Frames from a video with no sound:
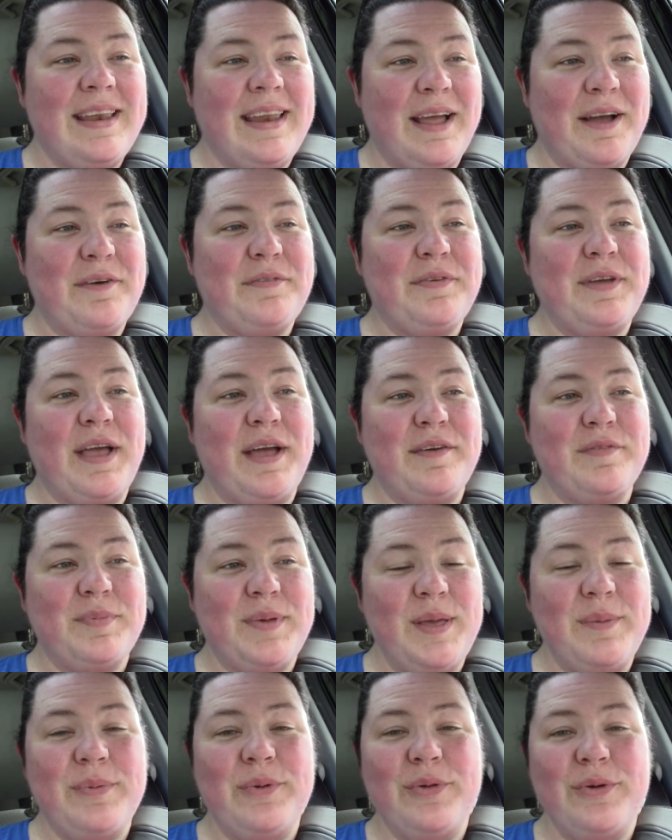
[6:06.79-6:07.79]
Now, if you have
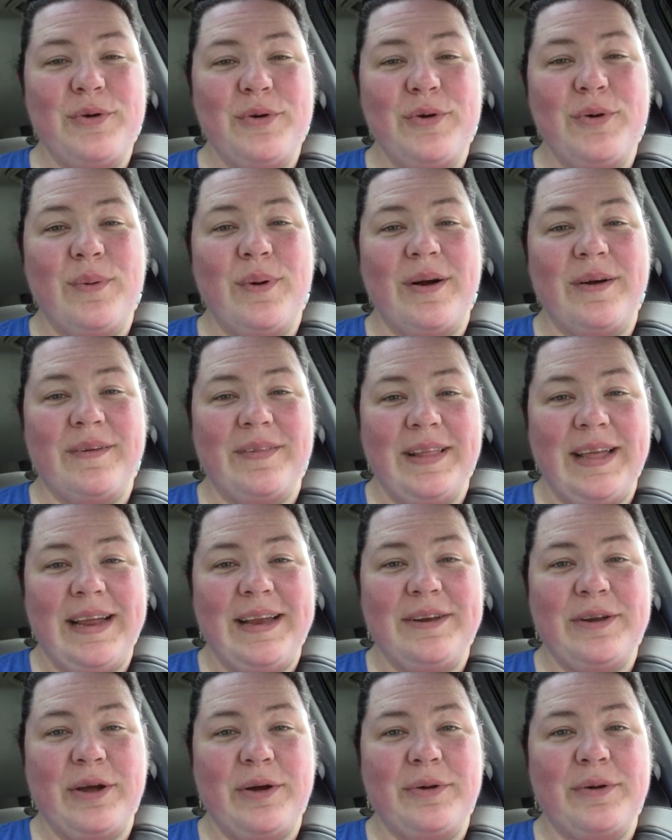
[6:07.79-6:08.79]
people who are
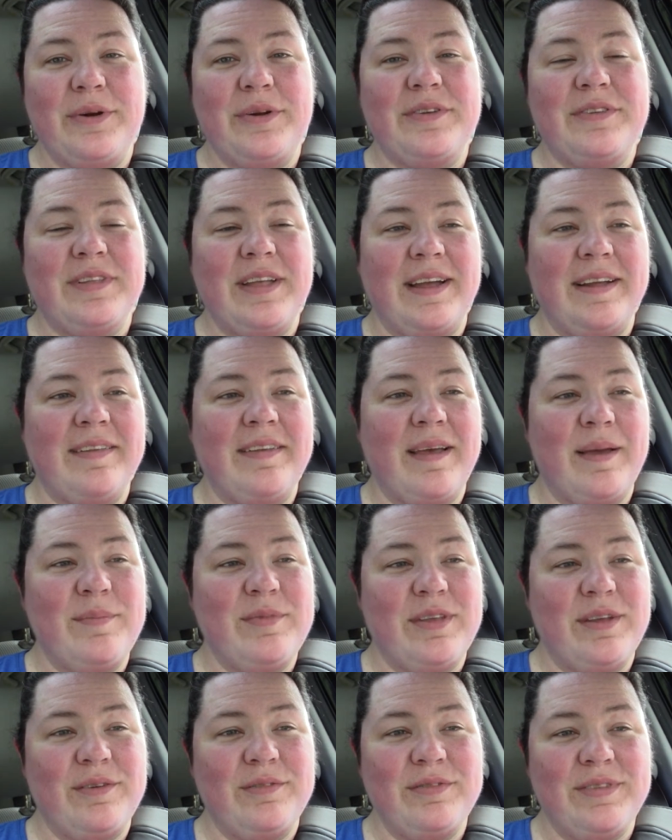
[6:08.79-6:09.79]
landowners, nine times
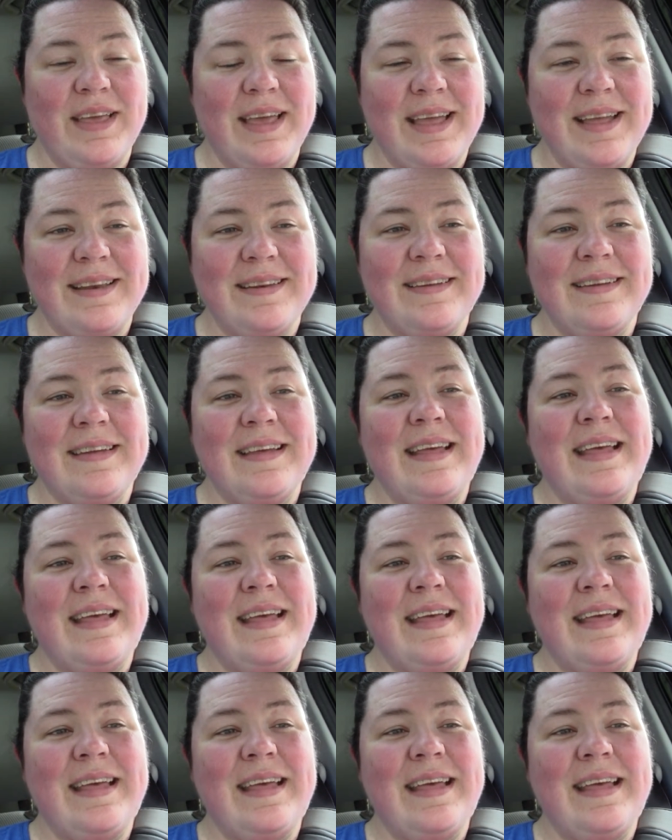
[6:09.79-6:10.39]
out of 10,